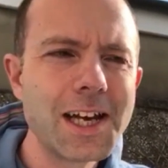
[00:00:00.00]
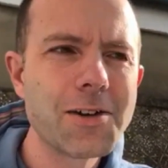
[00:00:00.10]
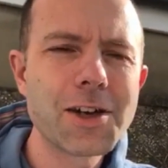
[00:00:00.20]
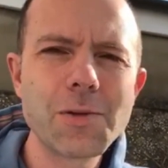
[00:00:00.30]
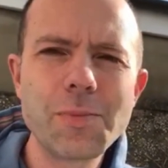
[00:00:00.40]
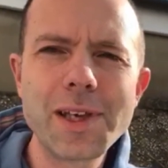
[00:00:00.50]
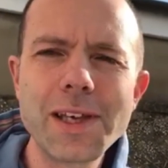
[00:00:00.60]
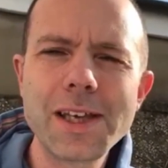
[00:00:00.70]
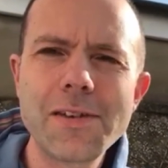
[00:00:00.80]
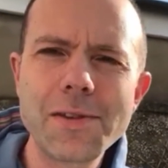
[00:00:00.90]
or it could
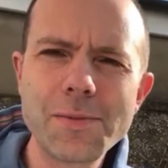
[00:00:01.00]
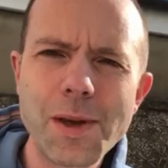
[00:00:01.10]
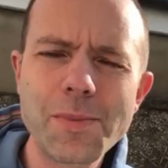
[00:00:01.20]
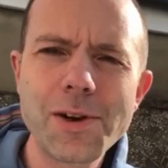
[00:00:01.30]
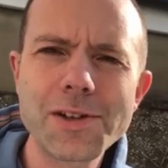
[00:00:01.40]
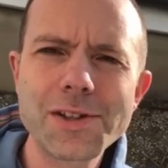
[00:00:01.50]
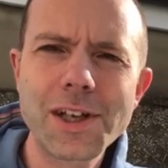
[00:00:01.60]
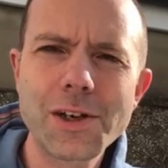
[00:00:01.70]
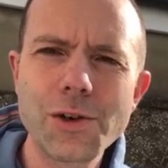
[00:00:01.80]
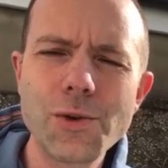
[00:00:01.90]
be giving that person
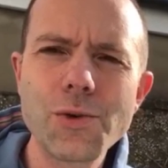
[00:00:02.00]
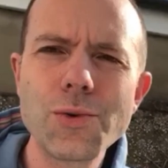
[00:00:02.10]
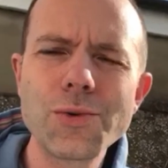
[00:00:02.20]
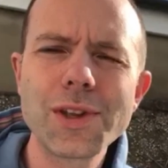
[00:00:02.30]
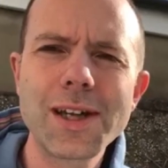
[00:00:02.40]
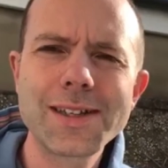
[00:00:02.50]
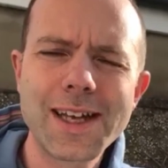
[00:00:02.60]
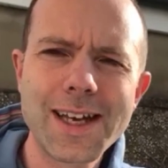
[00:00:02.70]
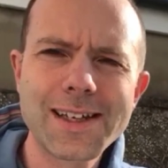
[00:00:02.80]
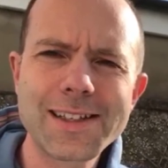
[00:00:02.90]
that call, that
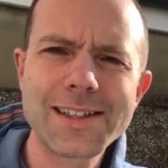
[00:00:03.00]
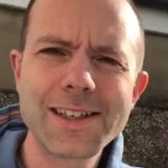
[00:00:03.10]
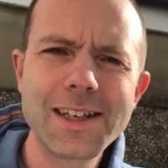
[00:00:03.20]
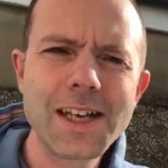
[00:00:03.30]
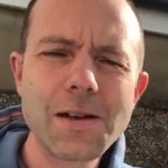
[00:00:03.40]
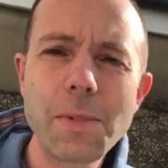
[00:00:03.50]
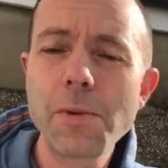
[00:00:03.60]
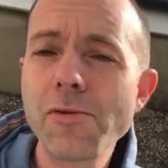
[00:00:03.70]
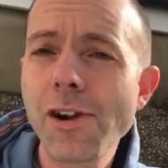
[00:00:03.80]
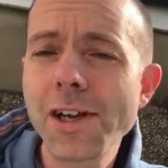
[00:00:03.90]
text,
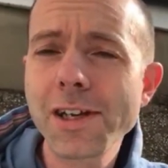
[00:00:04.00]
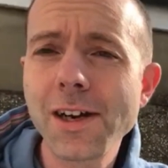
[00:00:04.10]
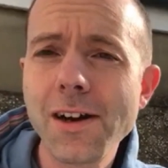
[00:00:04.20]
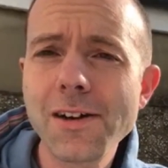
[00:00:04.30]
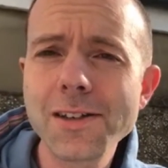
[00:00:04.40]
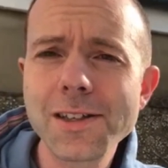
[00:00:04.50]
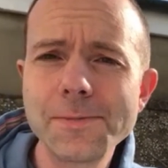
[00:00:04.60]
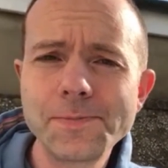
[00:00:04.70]
maybe writing a card,